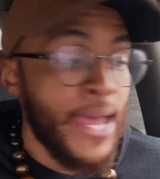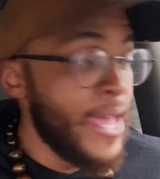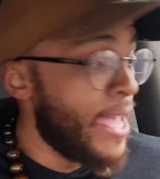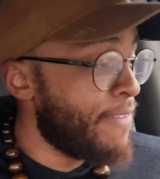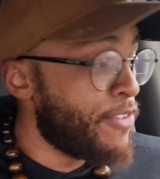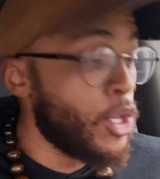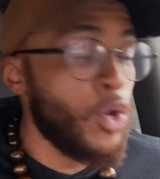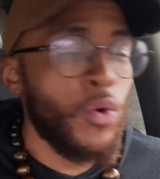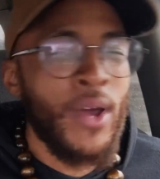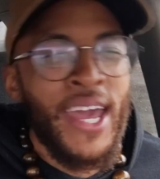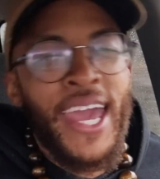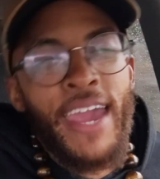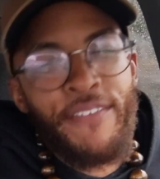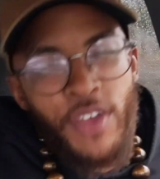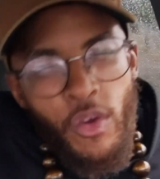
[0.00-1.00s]
If you
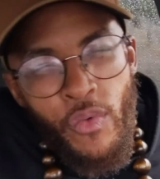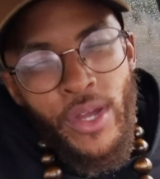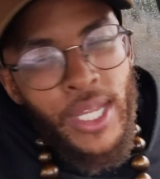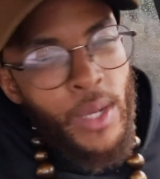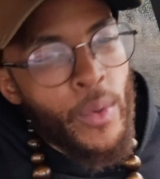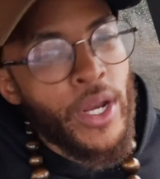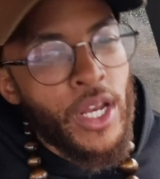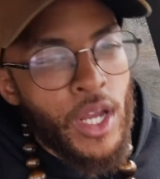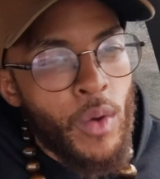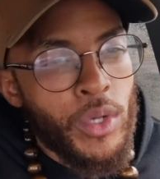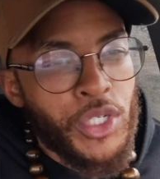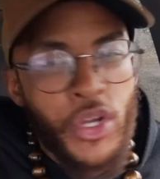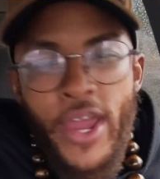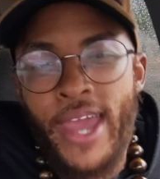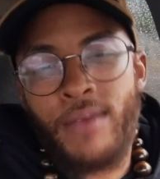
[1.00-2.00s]
really want to know
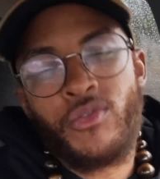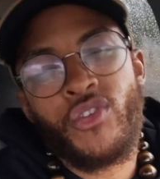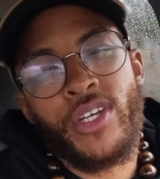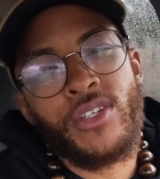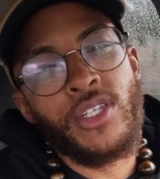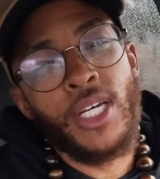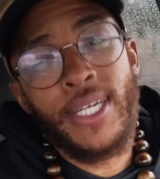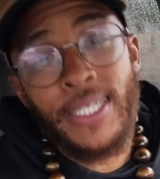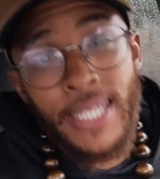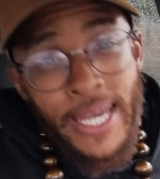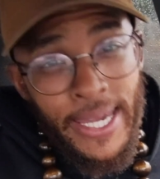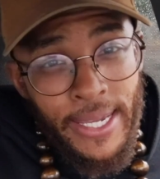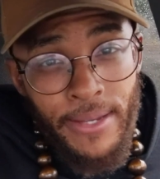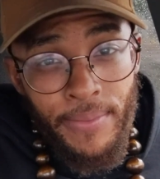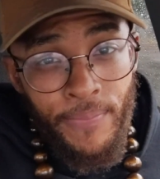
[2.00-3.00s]
what your hamstring's looking
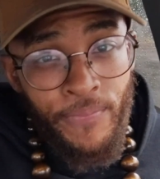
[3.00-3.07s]
like,